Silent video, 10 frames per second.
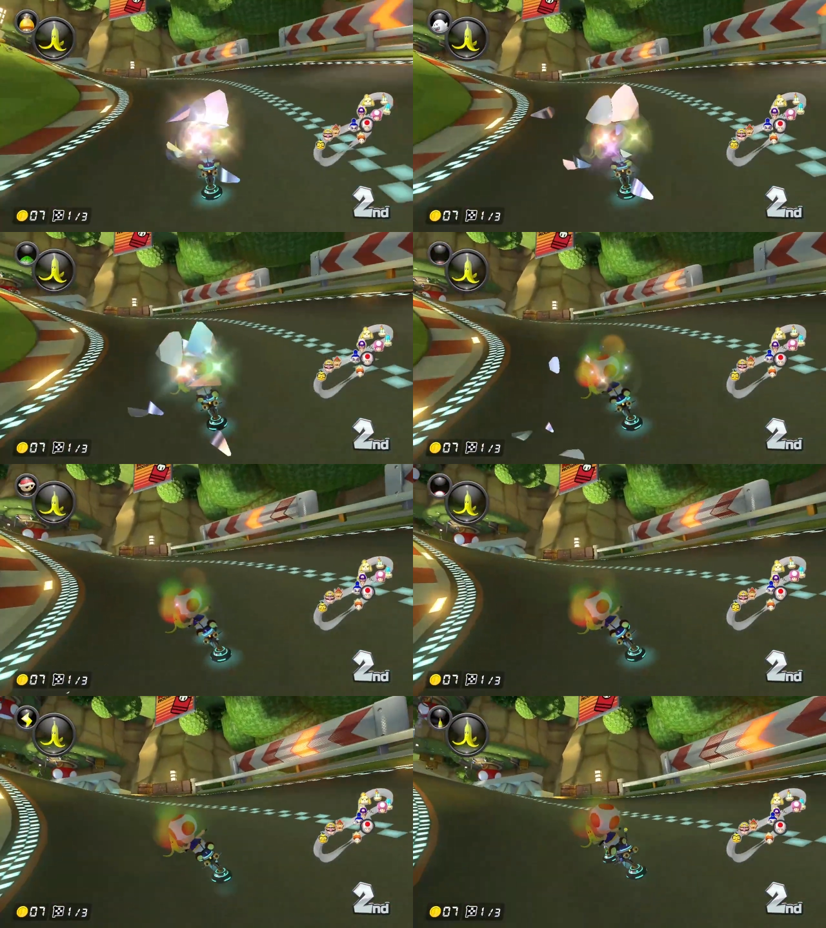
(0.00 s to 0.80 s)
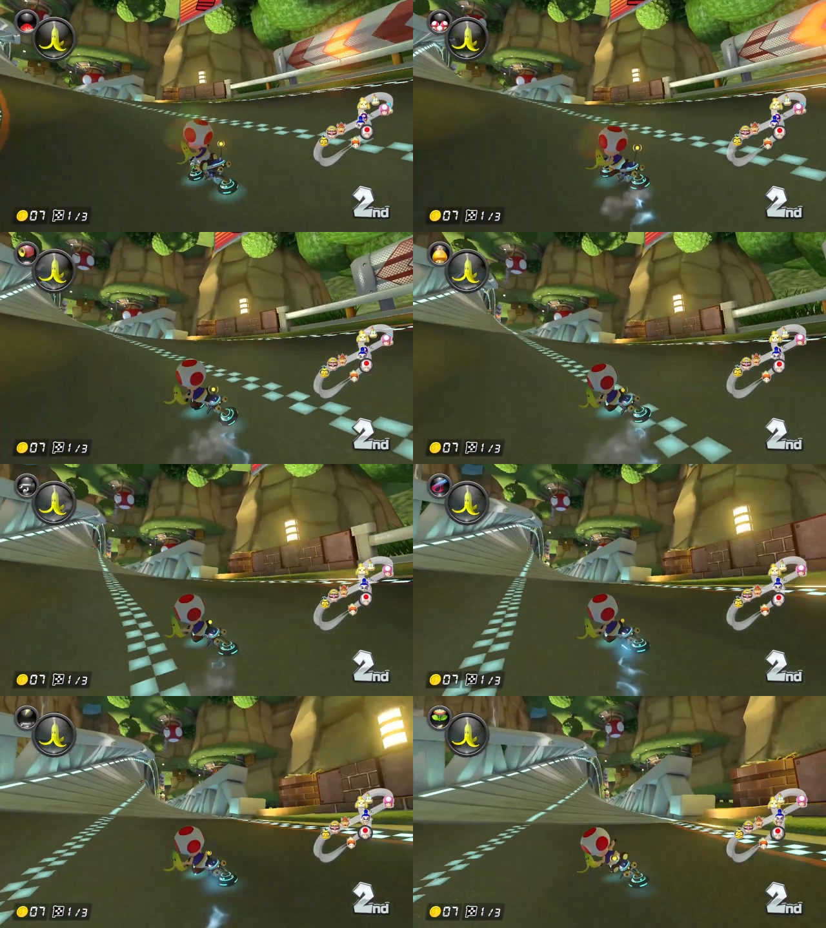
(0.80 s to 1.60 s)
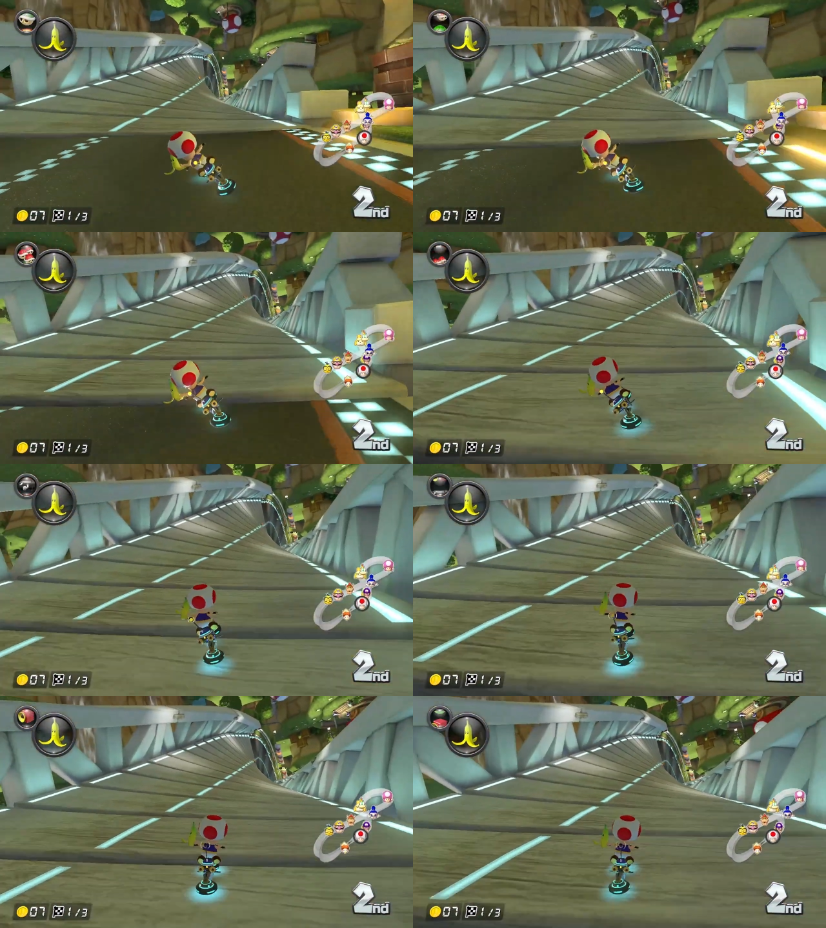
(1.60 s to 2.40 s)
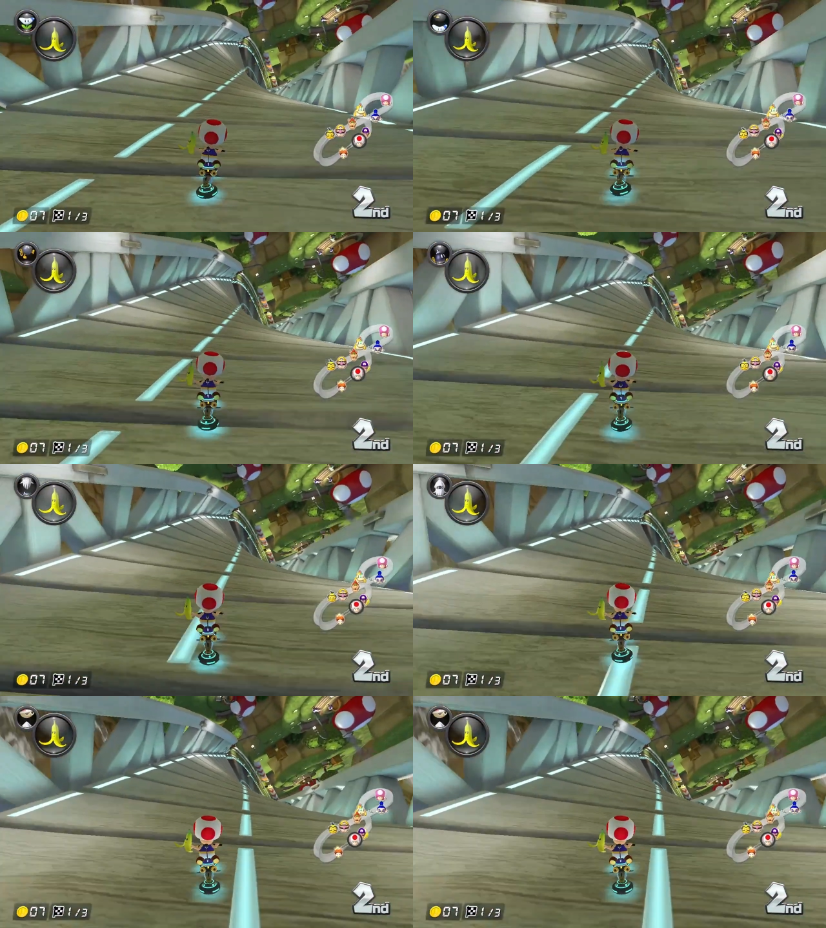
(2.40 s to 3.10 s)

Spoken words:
Nobody's mouth can be seen.